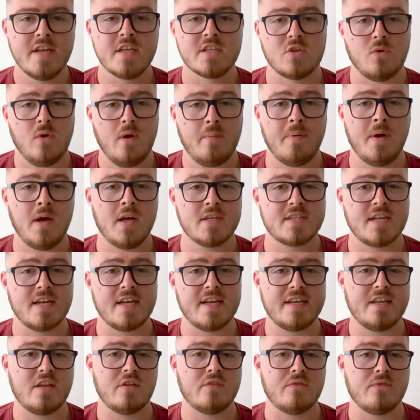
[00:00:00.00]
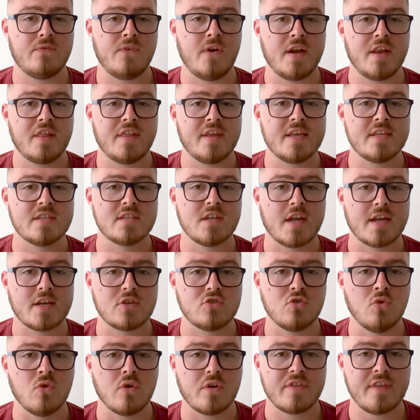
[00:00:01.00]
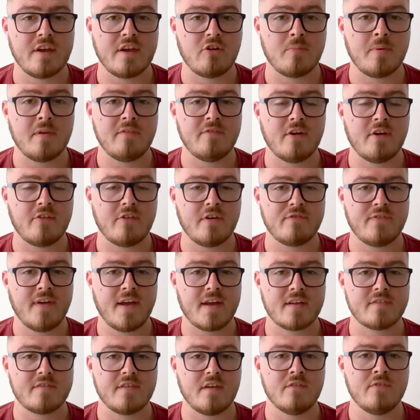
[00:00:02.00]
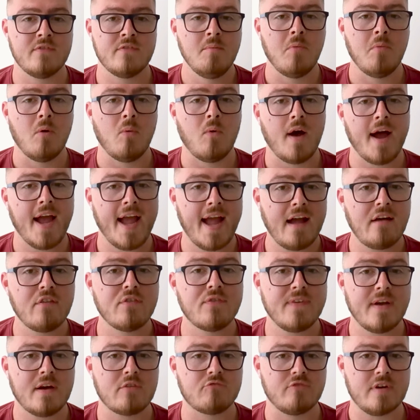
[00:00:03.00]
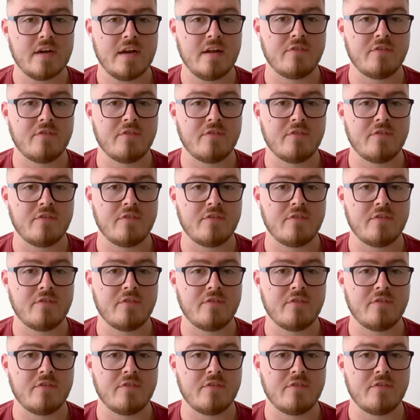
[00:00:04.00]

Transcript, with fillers: So I personally don't find things like talk therapy very effective, but what I have found really